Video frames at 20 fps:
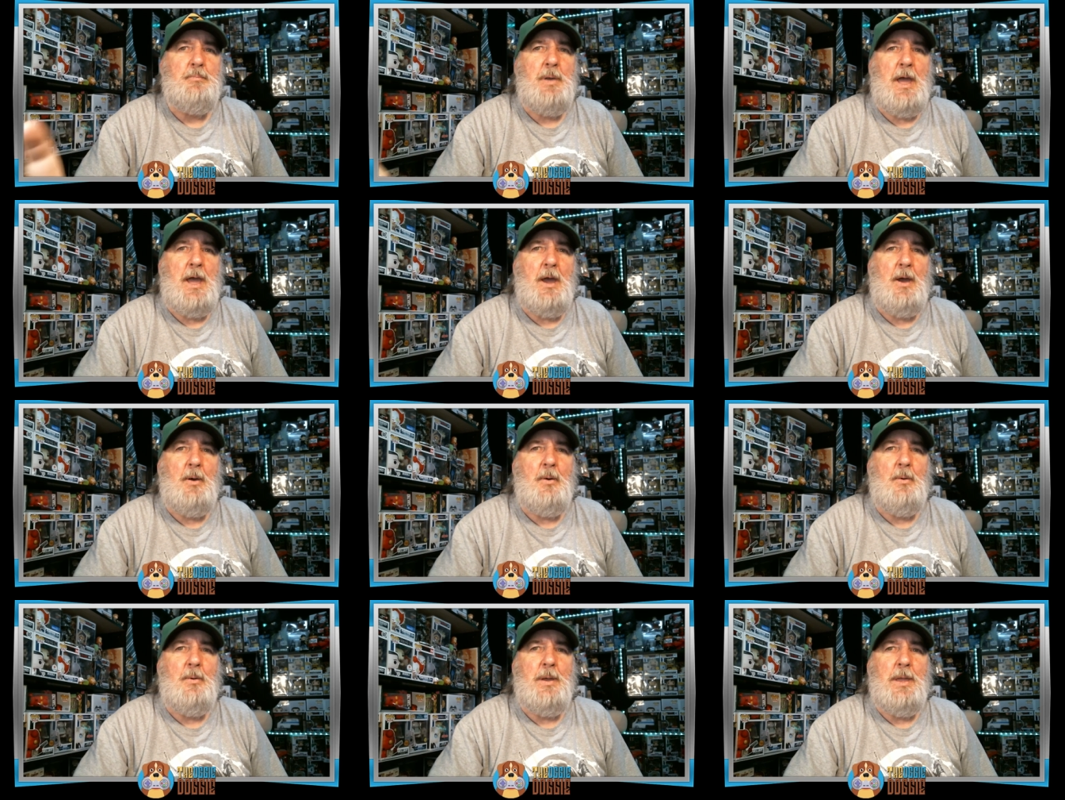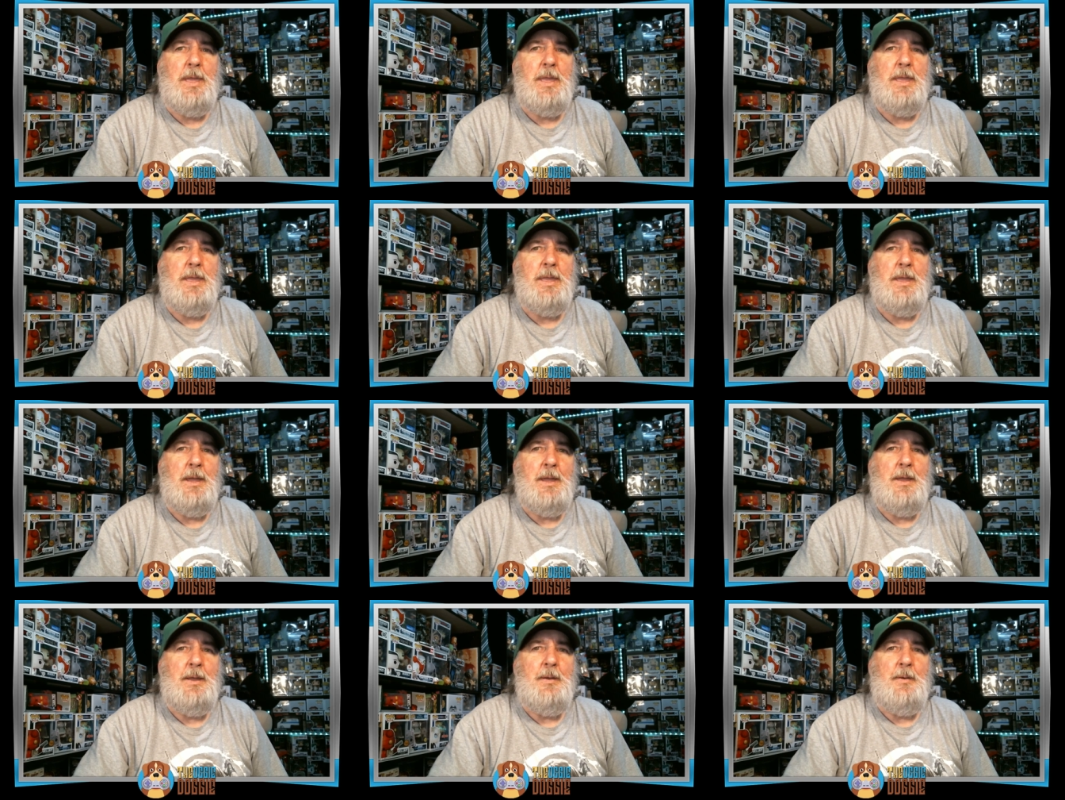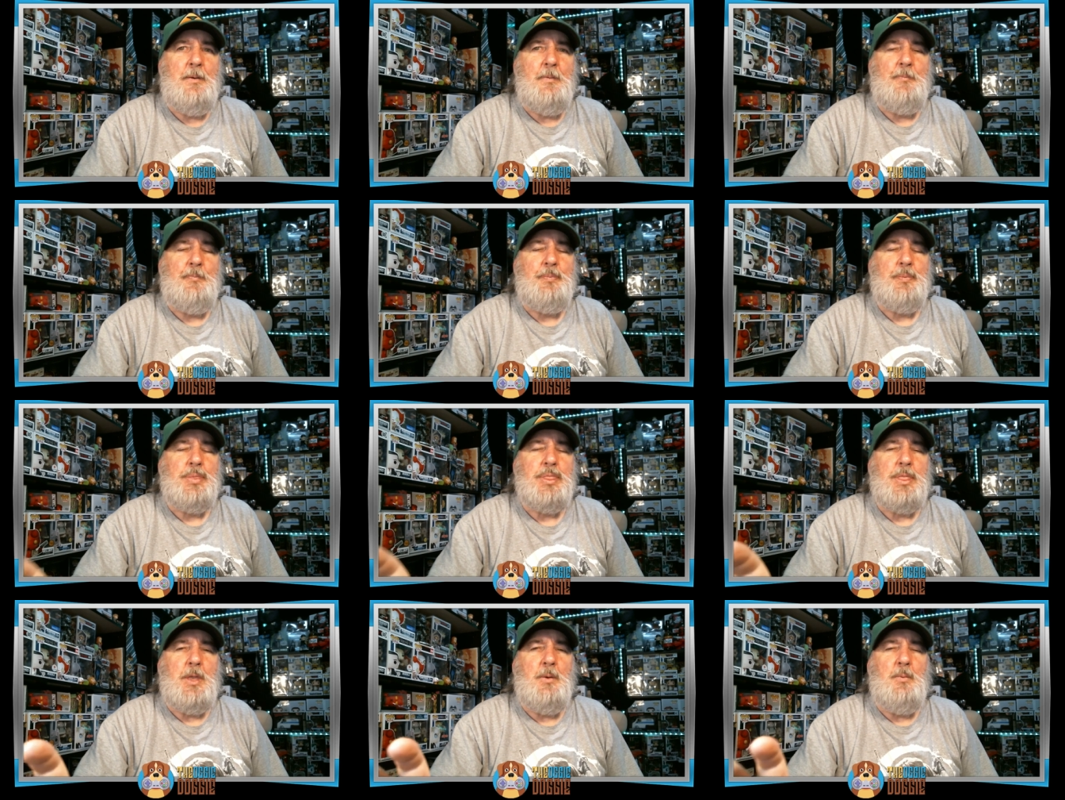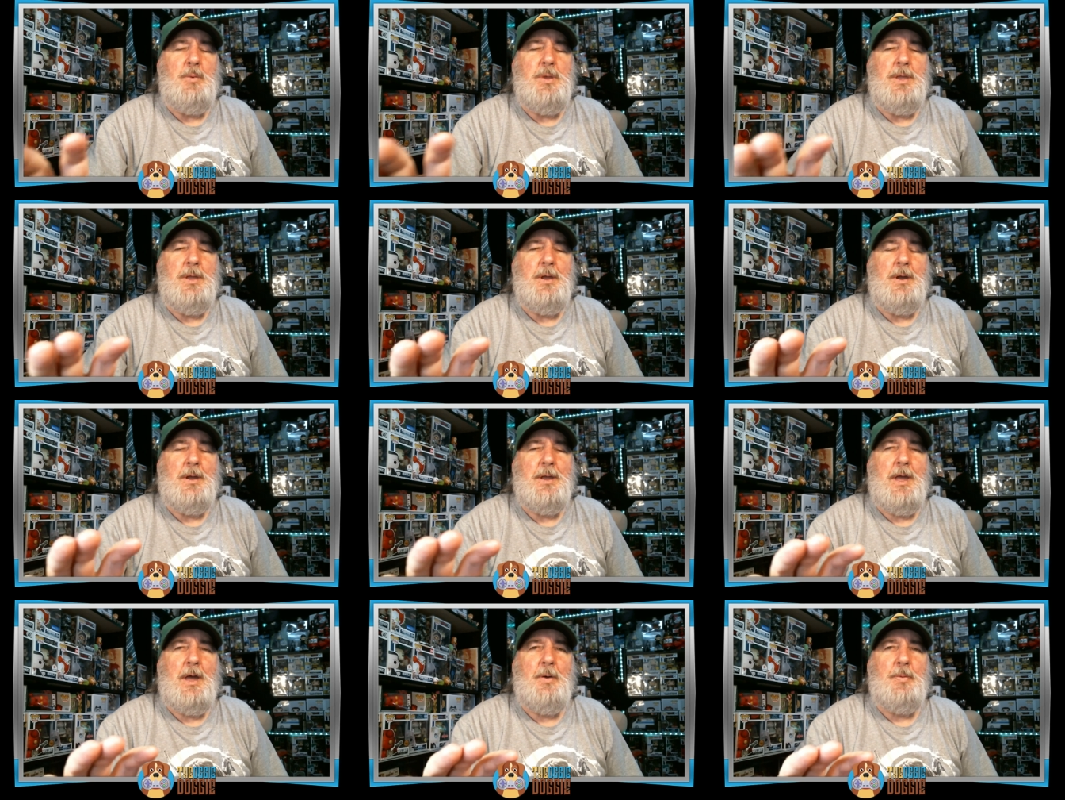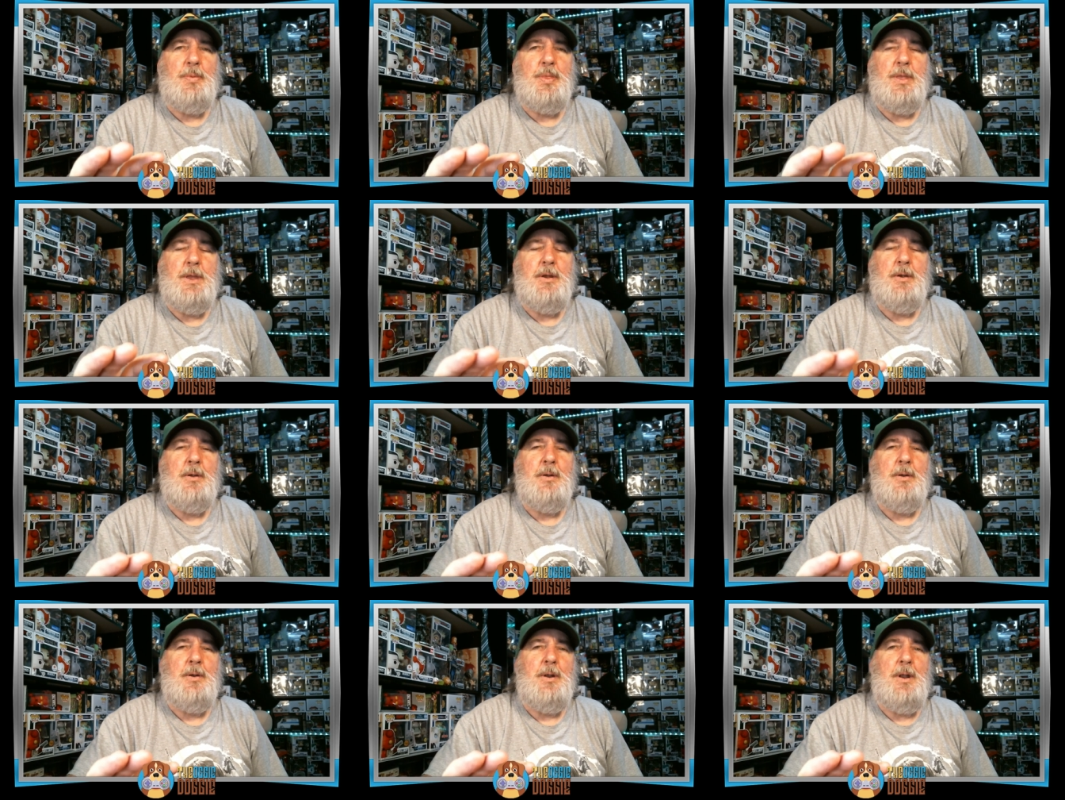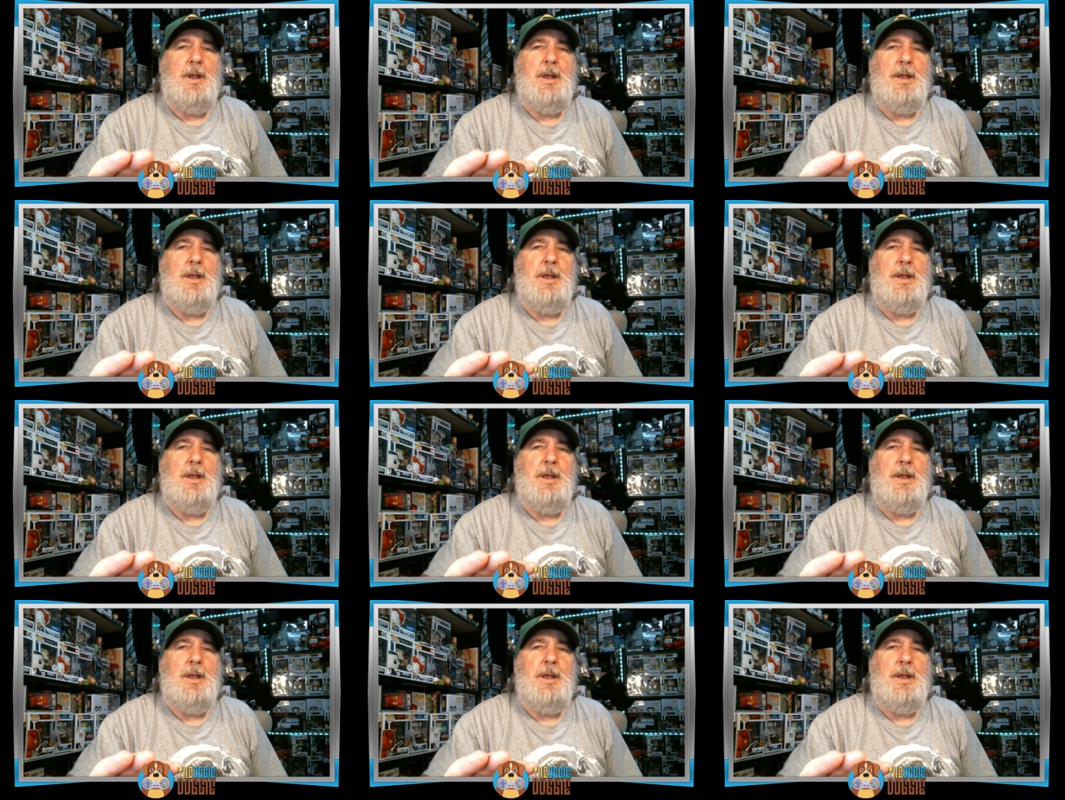Poway. We hung out there